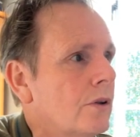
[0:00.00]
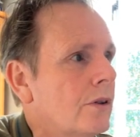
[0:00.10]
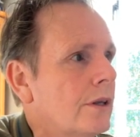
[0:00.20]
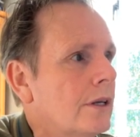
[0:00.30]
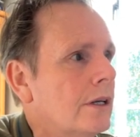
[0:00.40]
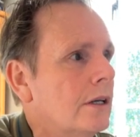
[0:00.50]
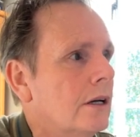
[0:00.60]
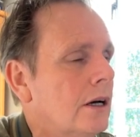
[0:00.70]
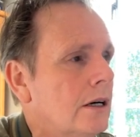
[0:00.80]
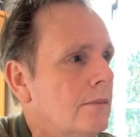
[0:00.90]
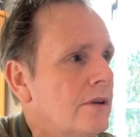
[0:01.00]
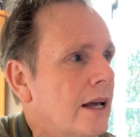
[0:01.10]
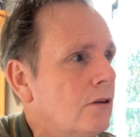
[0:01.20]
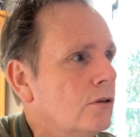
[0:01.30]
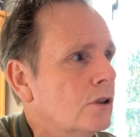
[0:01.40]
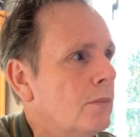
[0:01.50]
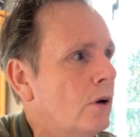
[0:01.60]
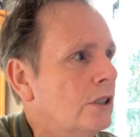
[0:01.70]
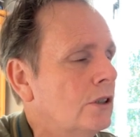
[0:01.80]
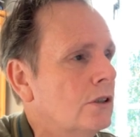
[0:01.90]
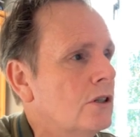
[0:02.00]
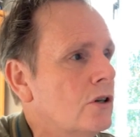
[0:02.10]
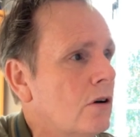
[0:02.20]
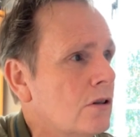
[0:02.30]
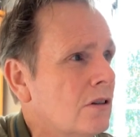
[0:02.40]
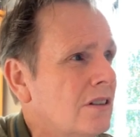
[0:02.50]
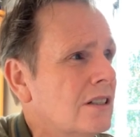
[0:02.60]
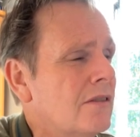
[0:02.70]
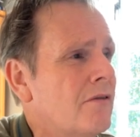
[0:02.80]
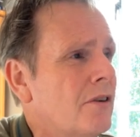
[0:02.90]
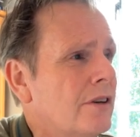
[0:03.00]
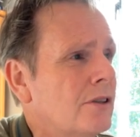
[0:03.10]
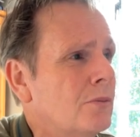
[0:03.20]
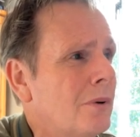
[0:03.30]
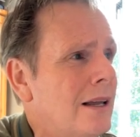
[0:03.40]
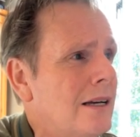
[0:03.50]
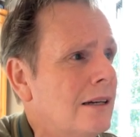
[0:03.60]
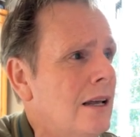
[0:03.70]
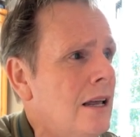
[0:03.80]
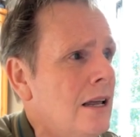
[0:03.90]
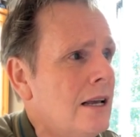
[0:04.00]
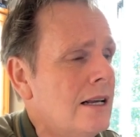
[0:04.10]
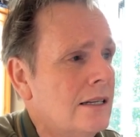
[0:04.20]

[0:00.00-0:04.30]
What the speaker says: the yellow splashes and dots on is a very good plant, as